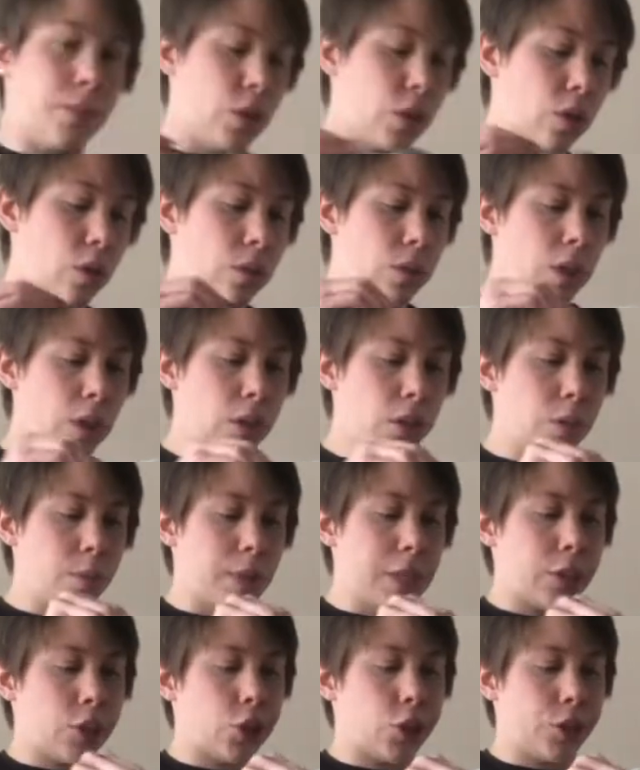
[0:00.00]
So not too
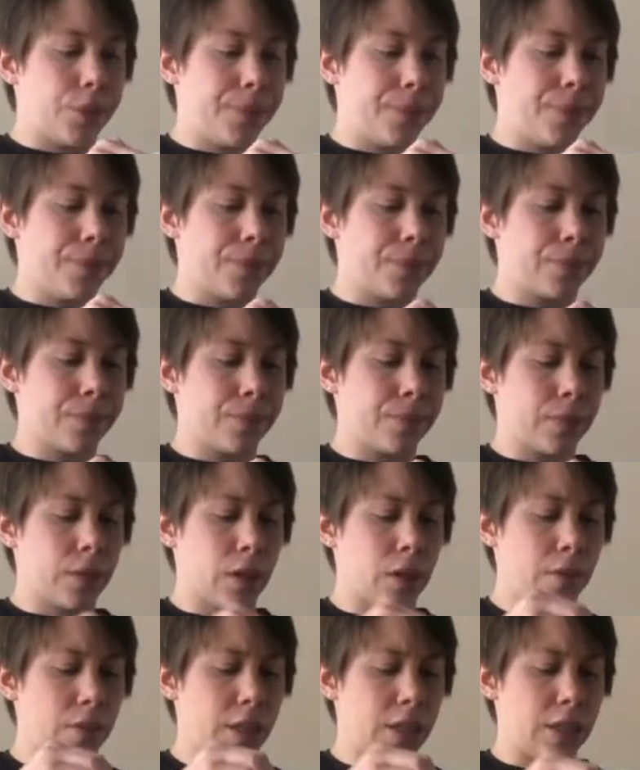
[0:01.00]
much
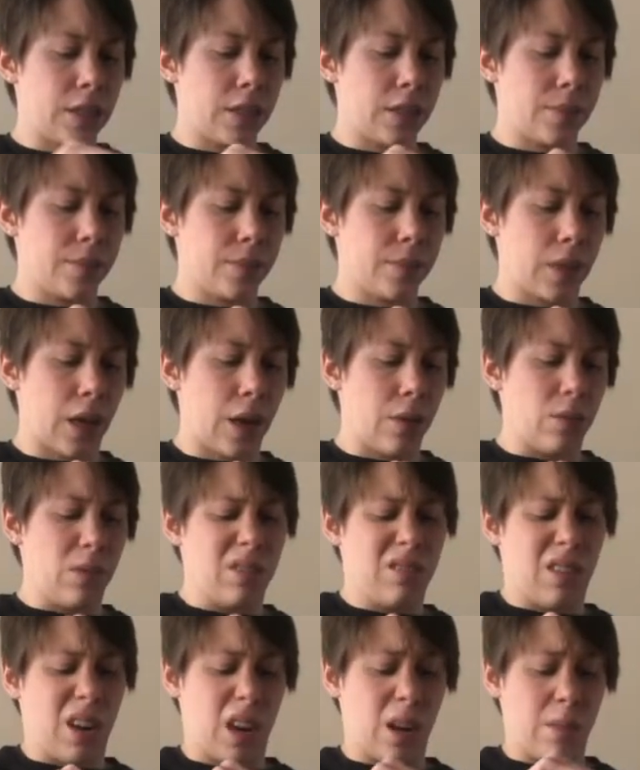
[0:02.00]
of this, I
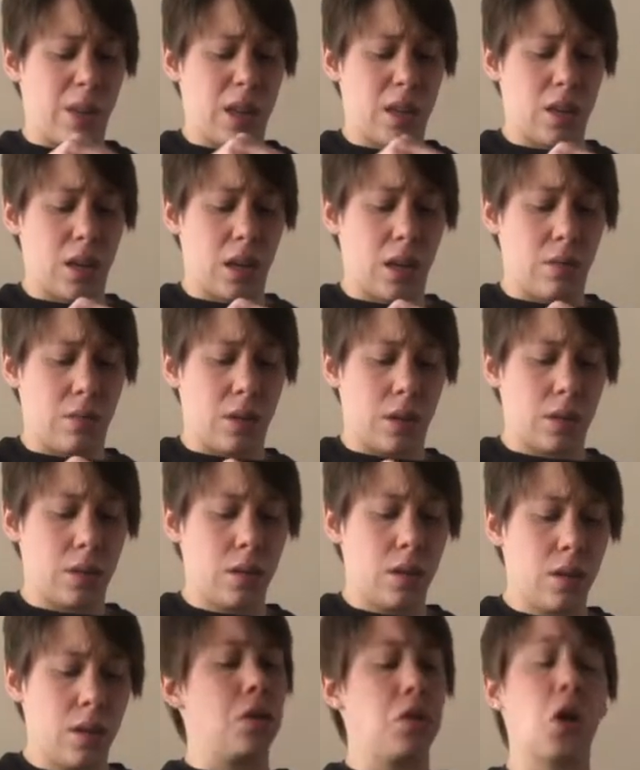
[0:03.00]
wouldn't recommend anyways.
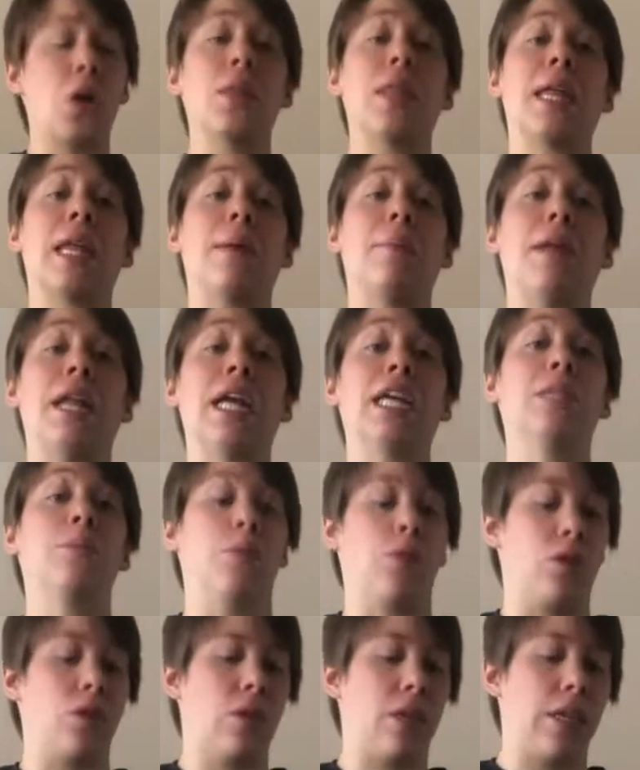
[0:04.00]
Not that I'm an
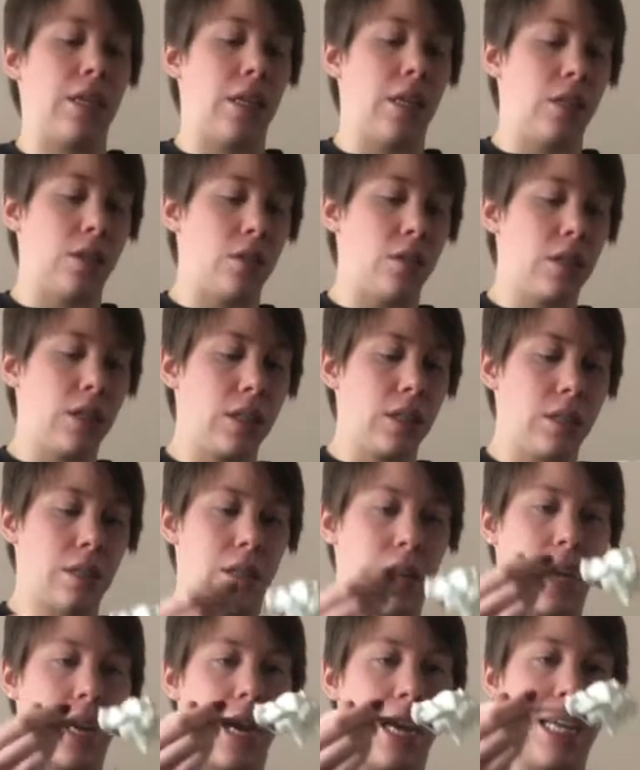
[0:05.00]
expert or anything. So this is
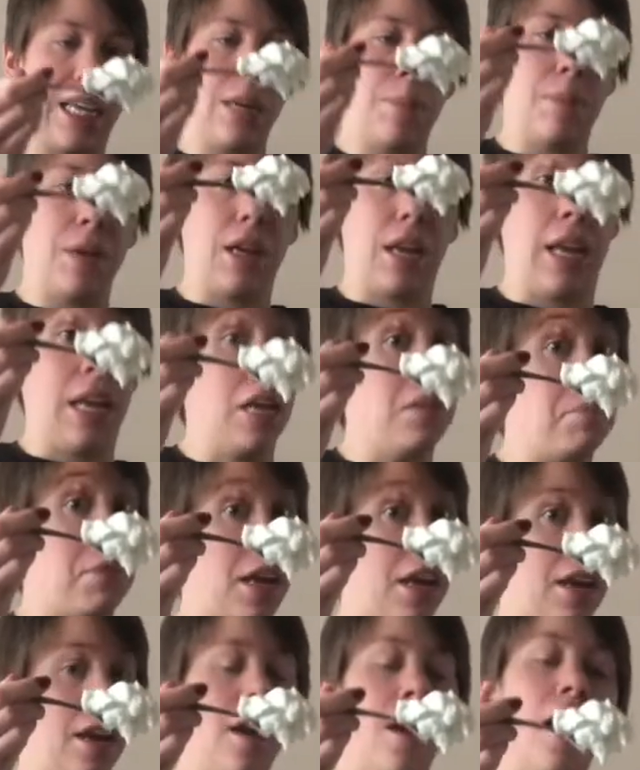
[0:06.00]
like a heaping
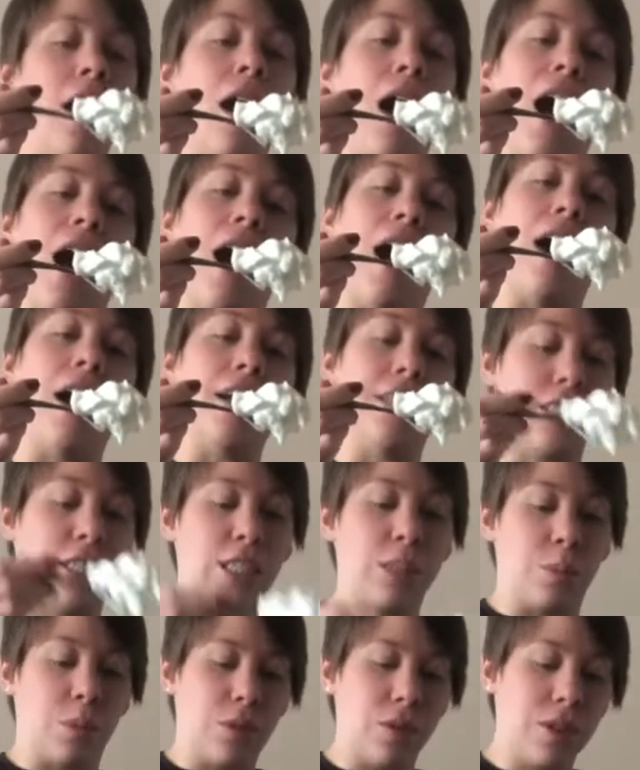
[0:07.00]

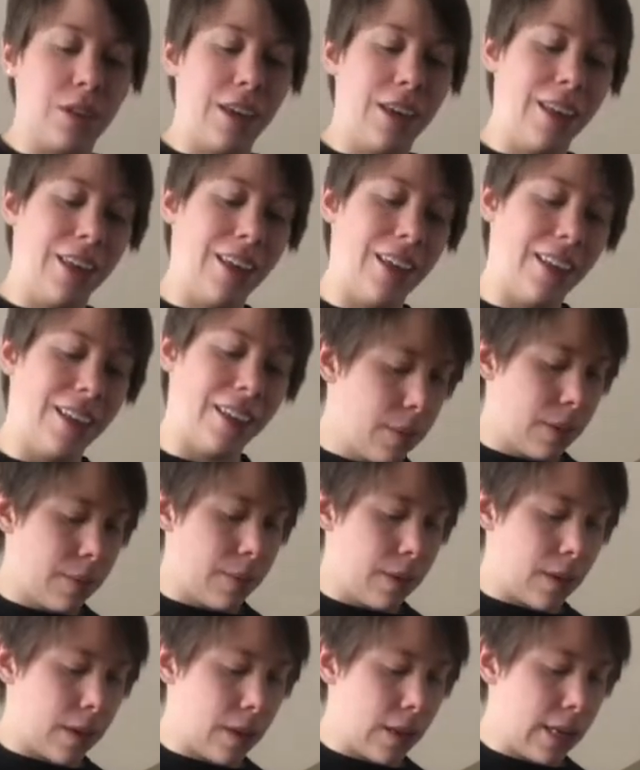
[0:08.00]
teaspoon,
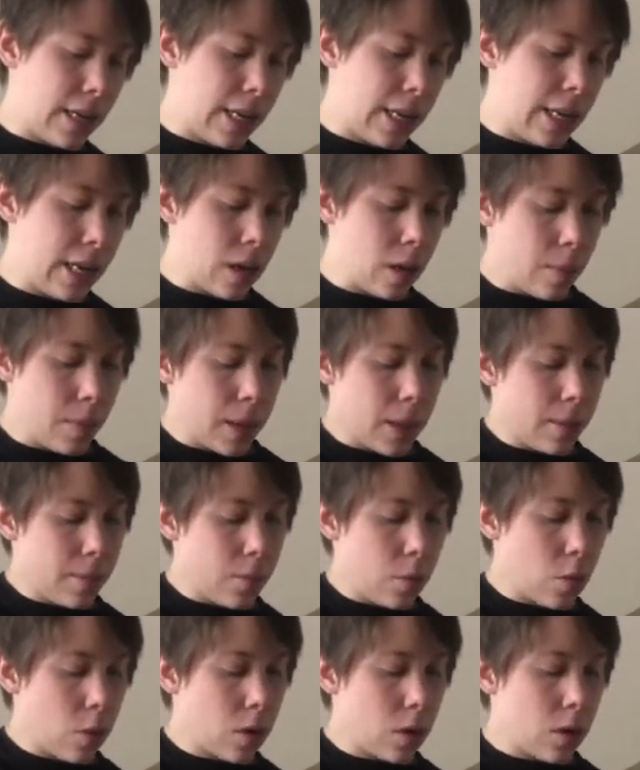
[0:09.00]
maybe a little bit
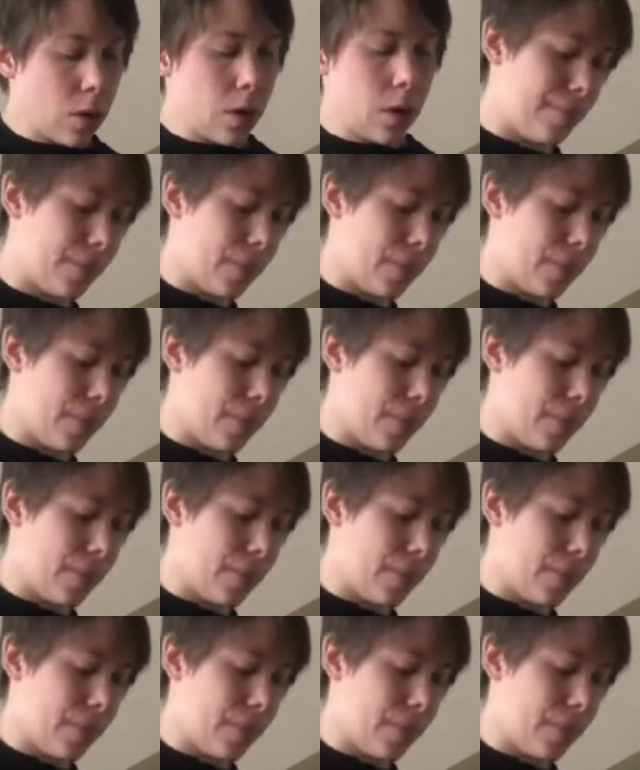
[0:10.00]
more.